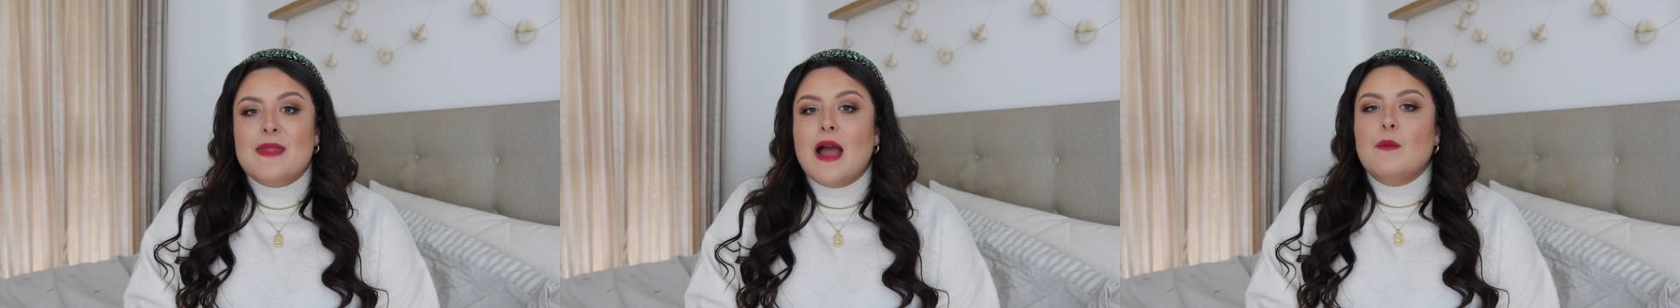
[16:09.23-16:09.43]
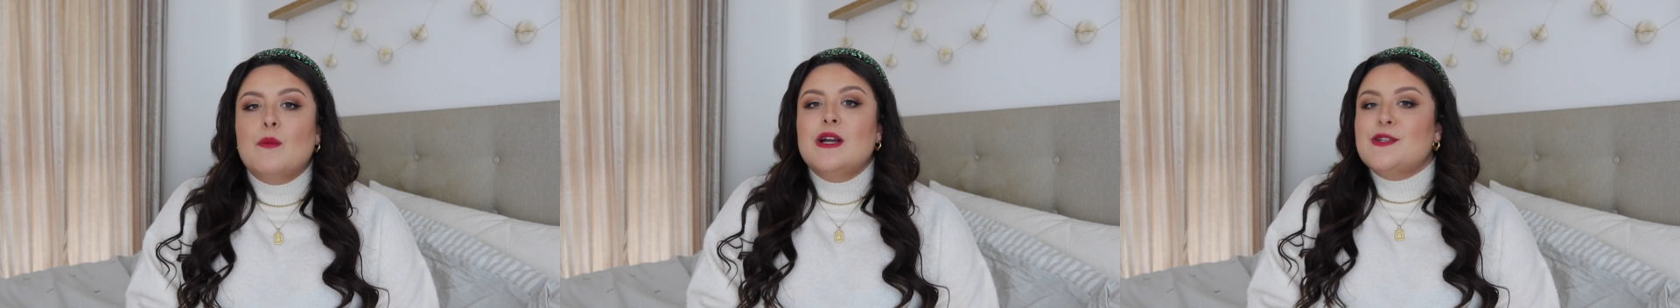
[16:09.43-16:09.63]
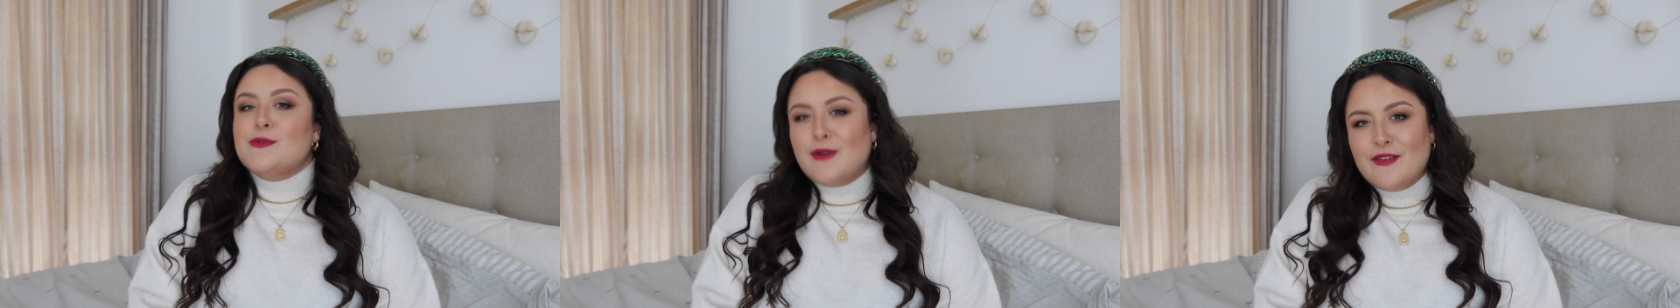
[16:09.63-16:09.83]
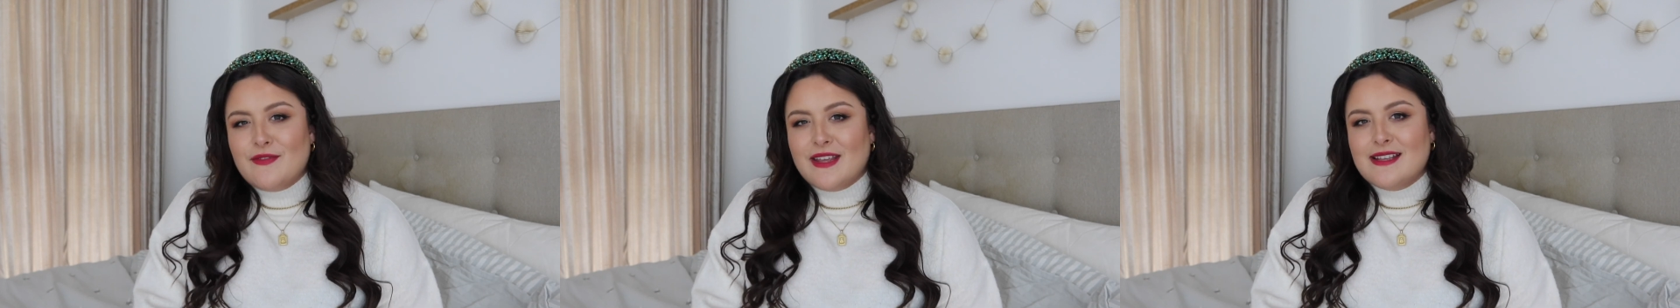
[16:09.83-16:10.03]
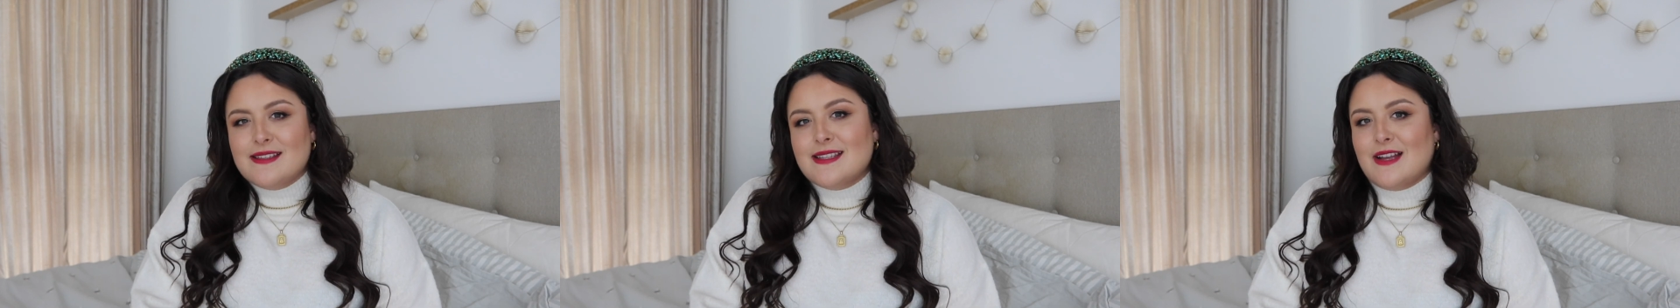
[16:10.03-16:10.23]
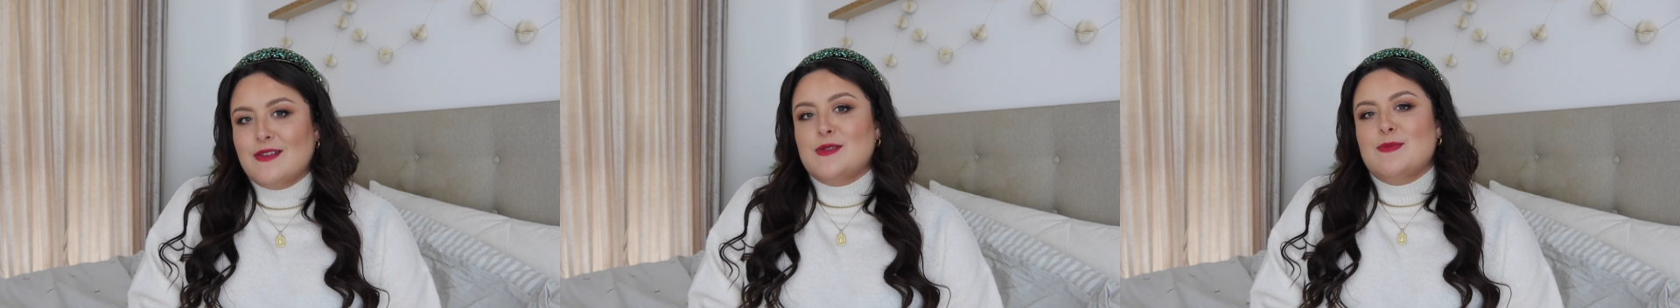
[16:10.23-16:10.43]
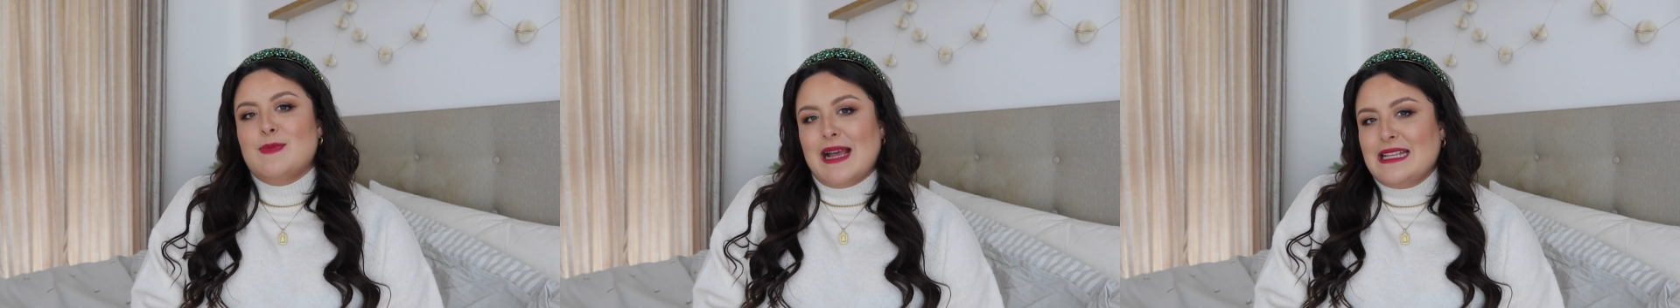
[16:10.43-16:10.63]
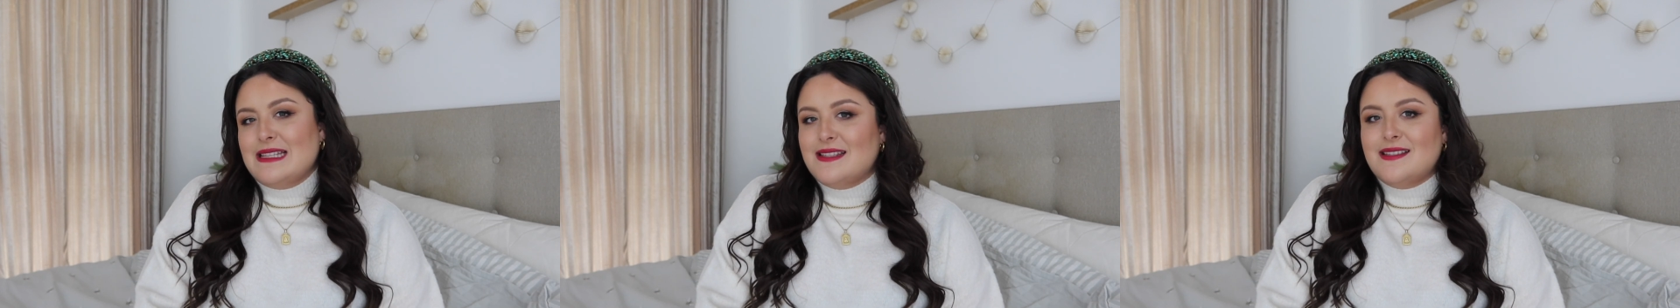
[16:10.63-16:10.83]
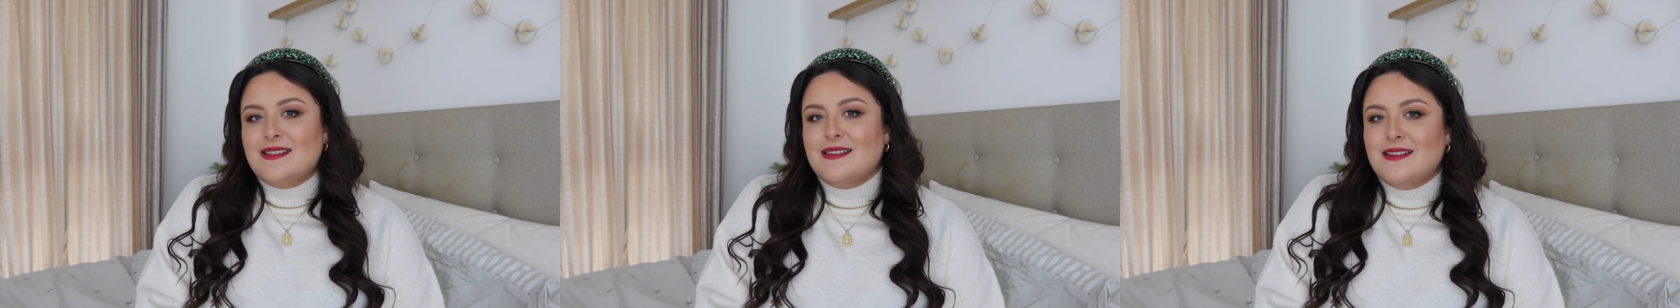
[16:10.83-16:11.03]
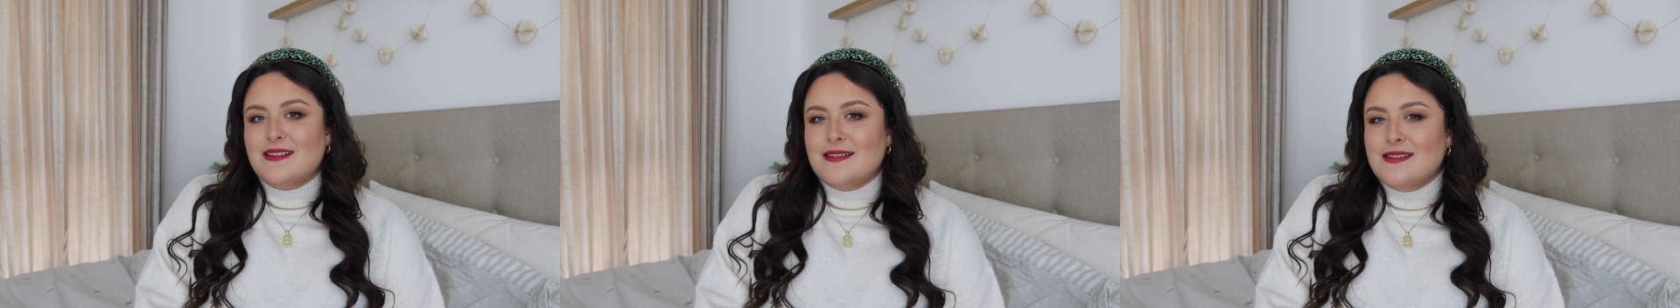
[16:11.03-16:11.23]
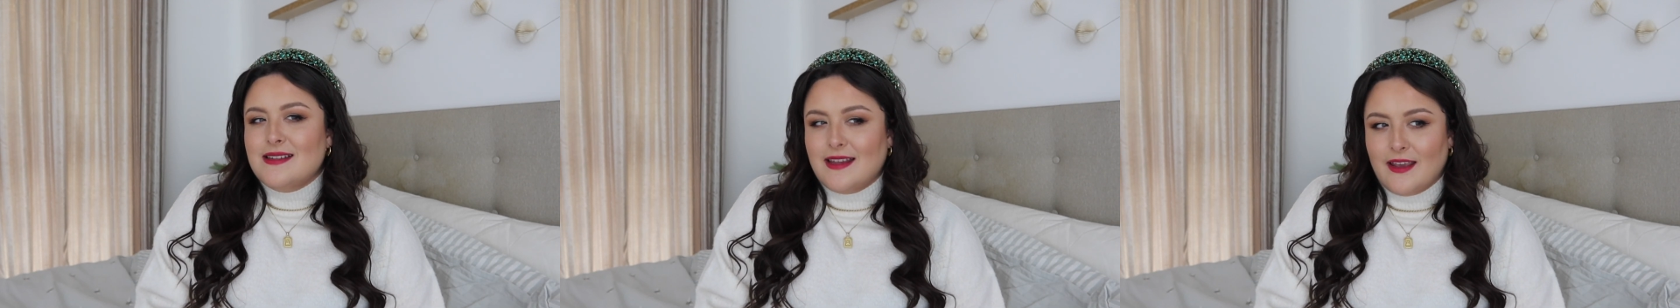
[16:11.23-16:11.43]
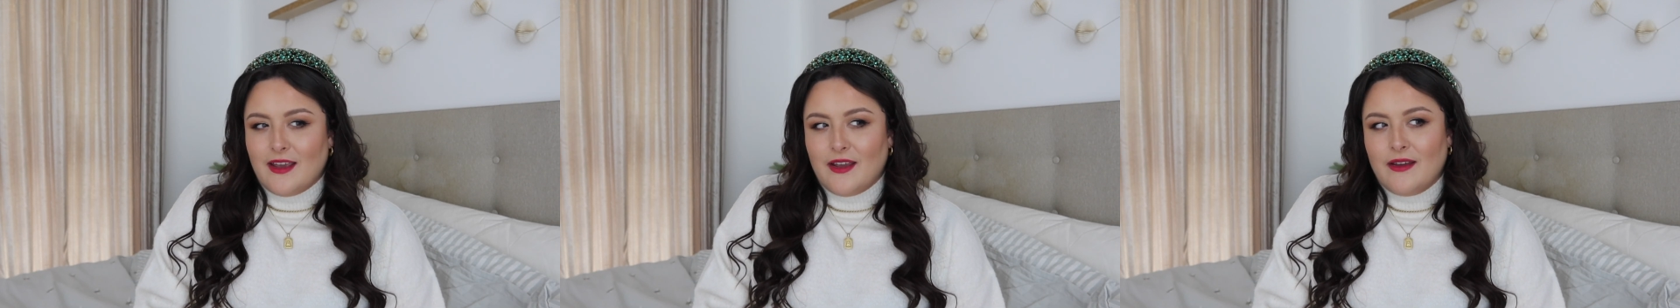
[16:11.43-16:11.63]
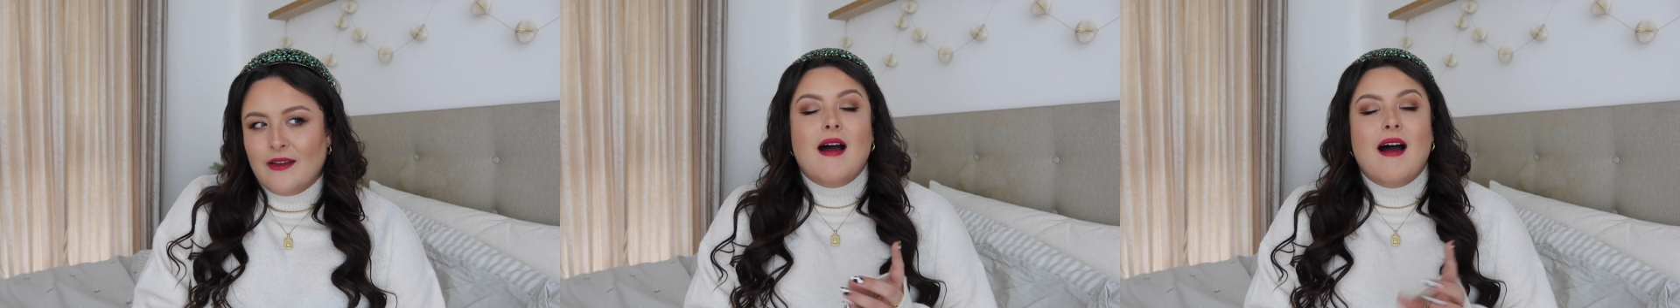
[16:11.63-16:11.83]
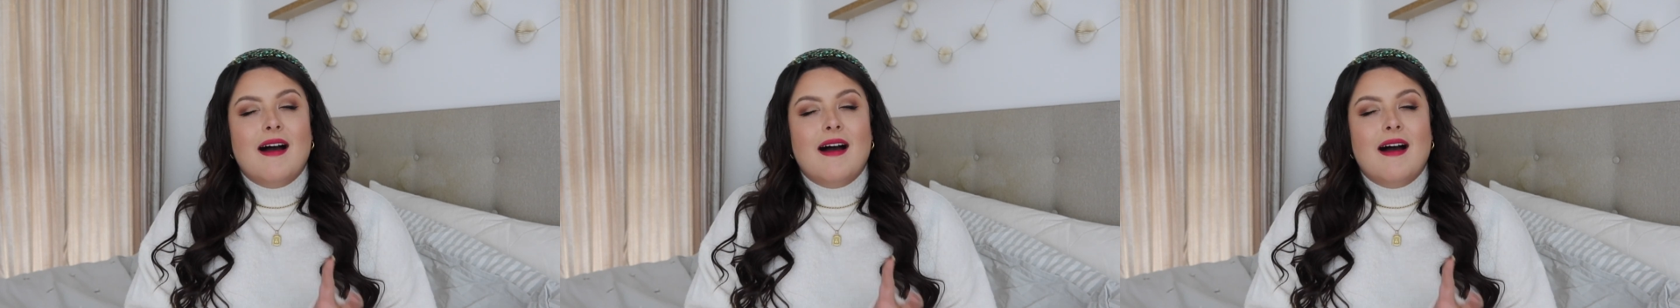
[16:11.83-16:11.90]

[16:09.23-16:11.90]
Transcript: and which one of these sounds best to you.